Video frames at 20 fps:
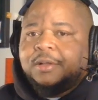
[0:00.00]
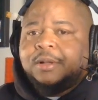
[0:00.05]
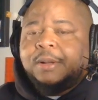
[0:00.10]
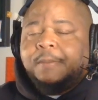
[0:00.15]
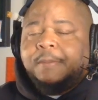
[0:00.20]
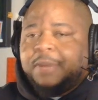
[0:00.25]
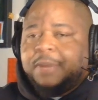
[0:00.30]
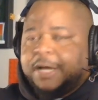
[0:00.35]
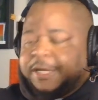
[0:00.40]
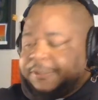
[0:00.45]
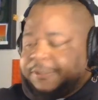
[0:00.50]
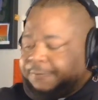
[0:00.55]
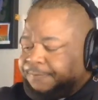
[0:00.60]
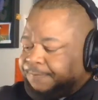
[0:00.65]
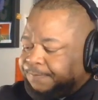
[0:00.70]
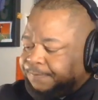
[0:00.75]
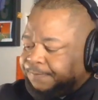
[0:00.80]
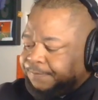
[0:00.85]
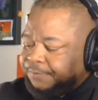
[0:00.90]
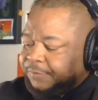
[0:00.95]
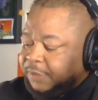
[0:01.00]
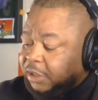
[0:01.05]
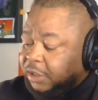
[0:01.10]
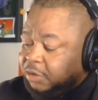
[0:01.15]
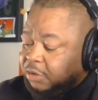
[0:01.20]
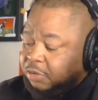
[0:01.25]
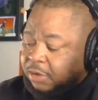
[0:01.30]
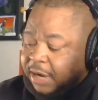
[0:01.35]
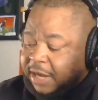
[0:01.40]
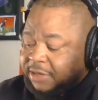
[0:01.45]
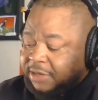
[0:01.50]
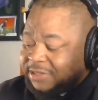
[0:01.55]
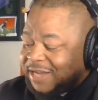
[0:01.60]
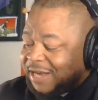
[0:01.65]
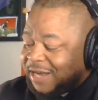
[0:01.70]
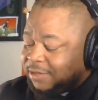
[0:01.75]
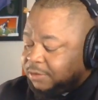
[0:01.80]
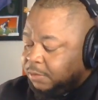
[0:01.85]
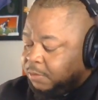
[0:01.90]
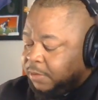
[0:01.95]
But the Lunar Owls
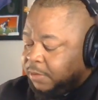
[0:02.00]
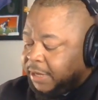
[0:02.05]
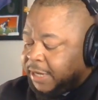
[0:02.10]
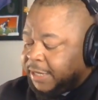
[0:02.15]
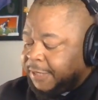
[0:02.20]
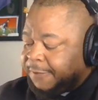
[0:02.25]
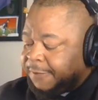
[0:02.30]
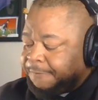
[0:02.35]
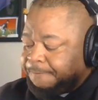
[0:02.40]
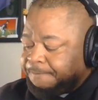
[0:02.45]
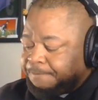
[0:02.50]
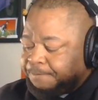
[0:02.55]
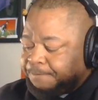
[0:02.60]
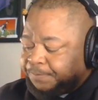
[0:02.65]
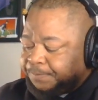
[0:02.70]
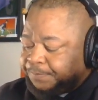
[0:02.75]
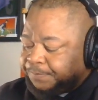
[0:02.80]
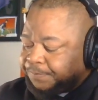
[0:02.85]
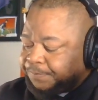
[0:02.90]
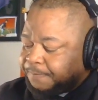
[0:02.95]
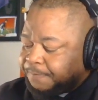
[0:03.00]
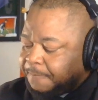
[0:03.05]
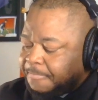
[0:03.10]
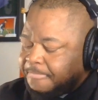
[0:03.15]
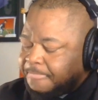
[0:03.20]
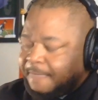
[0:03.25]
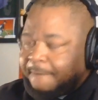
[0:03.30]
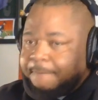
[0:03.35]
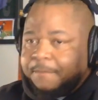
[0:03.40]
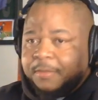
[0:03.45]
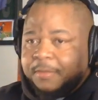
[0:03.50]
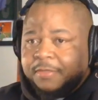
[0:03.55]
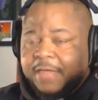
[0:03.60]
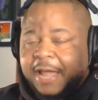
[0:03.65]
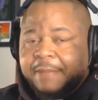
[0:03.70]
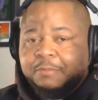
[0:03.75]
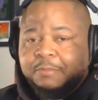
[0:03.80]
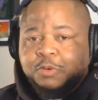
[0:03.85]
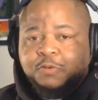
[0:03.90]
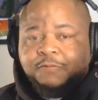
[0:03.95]
got the win. They
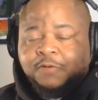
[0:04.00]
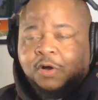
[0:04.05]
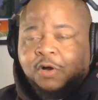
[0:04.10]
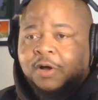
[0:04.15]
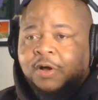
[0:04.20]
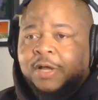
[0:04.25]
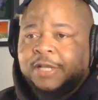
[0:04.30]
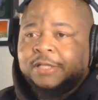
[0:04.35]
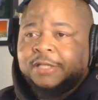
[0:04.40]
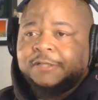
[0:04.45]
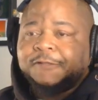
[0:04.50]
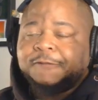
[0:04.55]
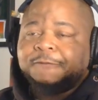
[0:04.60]
move on.